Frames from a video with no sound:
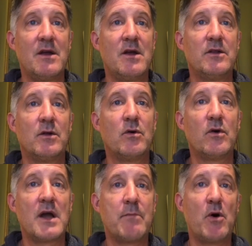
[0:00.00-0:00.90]
The Lord
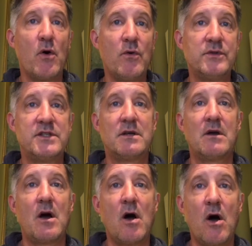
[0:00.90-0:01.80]
upholds
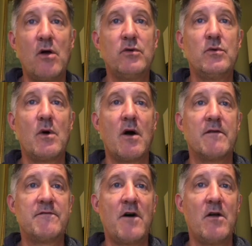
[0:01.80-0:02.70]
all who are
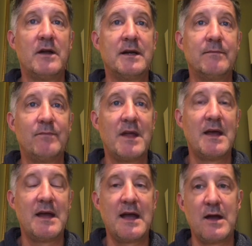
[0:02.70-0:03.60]
falling,
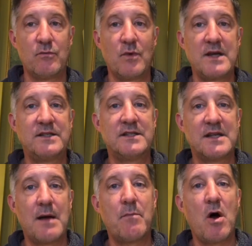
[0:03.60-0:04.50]
and raises
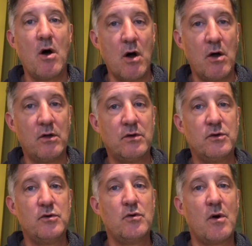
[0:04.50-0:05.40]
up all
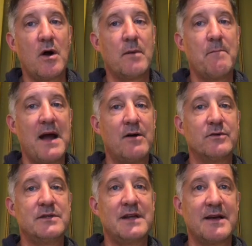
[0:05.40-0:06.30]
who are bowed
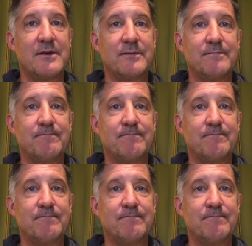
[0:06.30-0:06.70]
down."